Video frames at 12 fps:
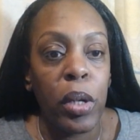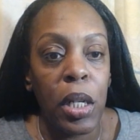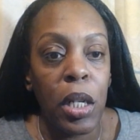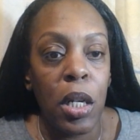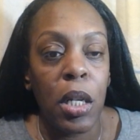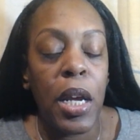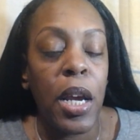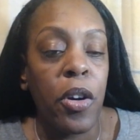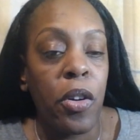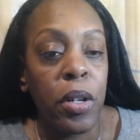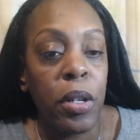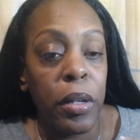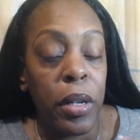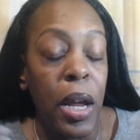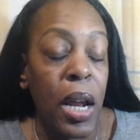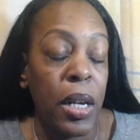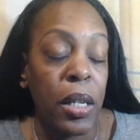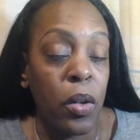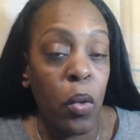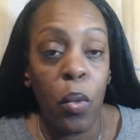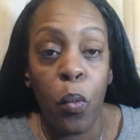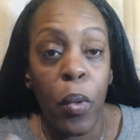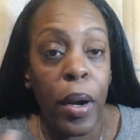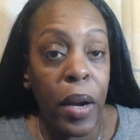And your and
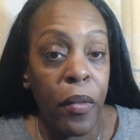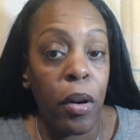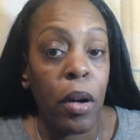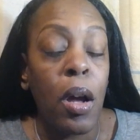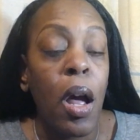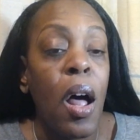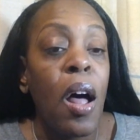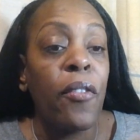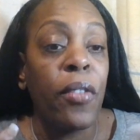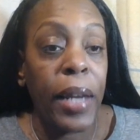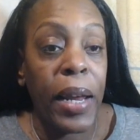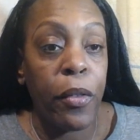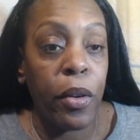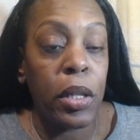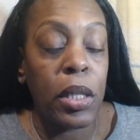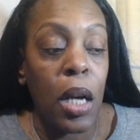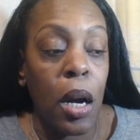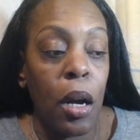whatever flavored um,